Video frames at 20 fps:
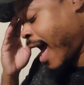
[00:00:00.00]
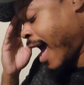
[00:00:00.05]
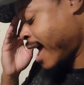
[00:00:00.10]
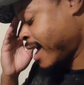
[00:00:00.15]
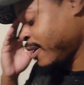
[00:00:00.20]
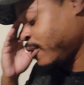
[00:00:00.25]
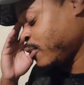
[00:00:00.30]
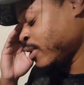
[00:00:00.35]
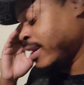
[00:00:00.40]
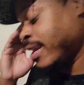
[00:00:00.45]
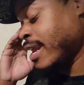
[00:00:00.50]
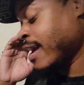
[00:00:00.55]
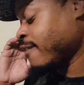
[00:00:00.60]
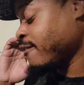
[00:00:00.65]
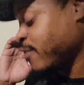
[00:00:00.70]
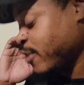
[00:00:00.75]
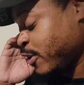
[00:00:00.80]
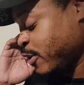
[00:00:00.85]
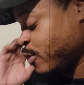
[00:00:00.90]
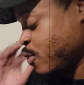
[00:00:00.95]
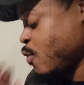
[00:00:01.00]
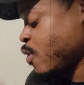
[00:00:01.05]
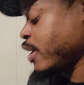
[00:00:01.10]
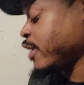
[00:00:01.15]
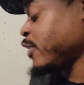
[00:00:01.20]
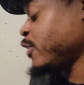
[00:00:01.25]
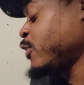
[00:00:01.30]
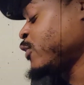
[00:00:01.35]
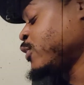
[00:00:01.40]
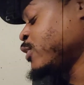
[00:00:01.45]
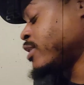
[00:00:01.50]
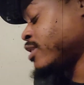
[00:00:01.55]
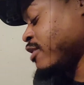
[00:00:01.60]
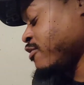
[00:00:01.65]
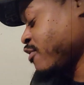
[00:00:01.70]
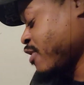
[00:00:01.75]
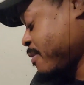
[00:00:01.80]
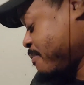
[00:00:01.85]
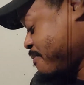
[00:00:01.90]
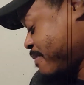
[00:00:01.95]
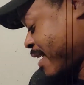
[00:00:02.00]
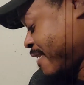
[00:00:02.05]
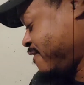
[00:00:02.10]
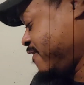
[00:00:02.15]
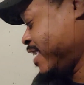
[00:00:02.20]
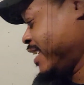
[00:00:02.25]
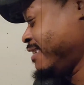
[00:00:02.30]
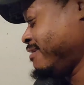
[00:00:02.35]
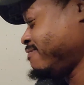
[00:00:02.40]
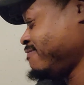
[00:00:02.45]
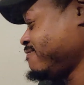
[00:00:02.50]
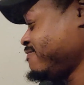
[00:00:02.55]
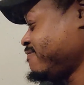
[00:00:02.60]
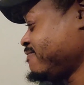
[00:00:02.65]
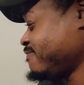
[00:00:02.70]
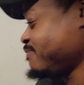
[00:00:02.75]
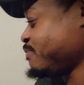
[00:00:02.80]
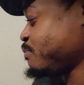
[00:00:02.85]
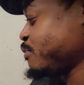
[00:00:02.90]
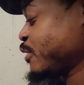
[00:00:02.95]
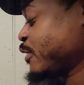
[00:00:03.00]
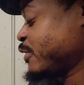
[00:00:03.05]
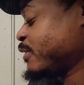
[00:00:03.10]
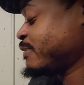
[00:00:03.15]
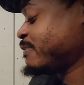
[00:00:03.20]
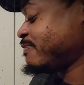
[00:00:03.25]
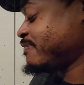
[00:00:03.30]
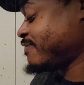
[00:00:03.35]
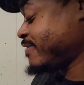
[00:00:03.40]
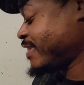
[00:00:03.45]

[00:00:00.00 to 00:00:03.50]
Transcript: I would never want you to rub my feet, bro.